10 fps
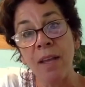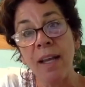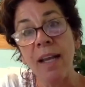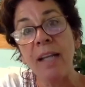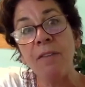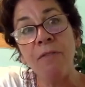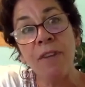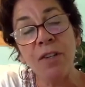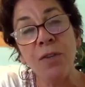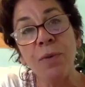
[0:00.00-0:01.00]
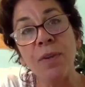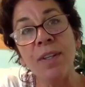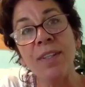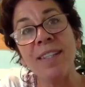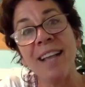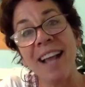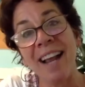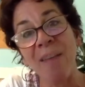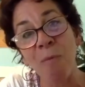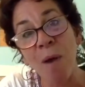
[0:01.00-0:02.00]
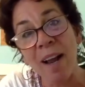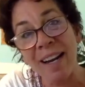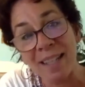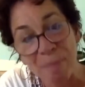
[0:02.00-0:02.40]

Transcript: individuals and what is